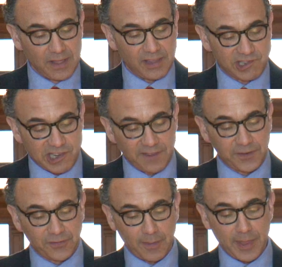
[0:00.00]
the
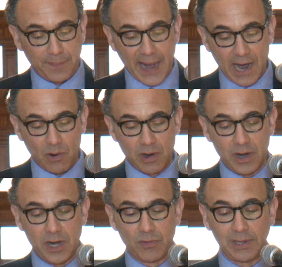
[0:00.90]
shift from the power
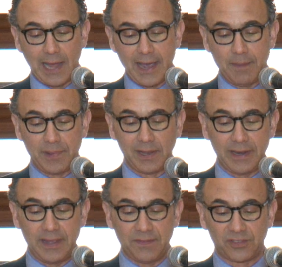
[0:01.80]
and
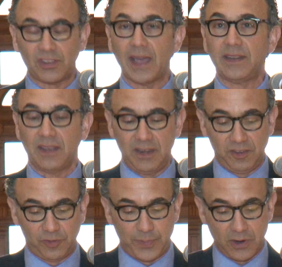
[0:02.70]
reliability of sight and
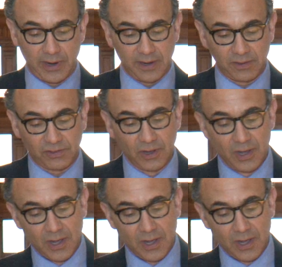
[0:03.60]
experience